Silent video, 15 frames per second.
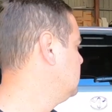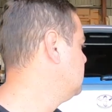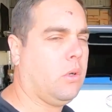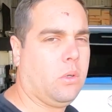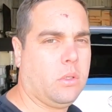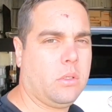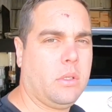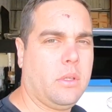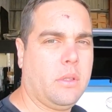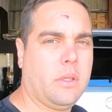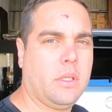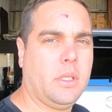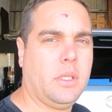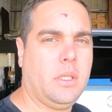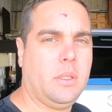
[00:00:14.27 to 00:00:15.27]
on
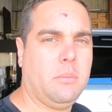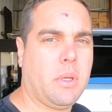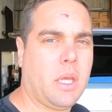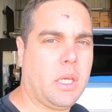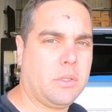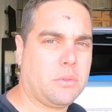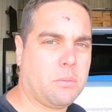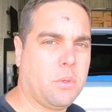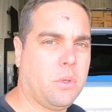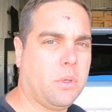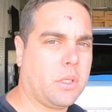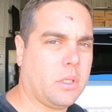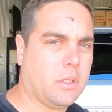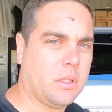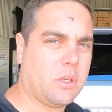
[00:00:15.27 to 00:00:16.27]
the badge
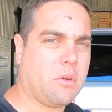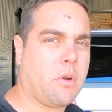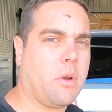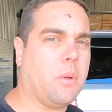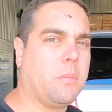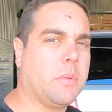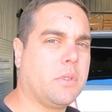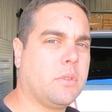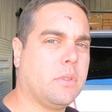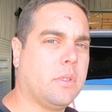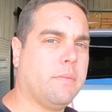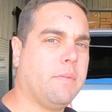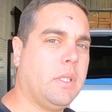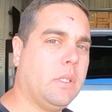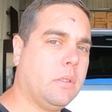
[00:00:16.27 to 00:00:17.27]
work and the chrome that's on
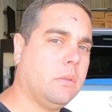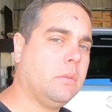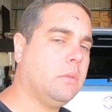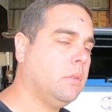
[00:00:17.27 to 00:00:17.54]
the vehicle.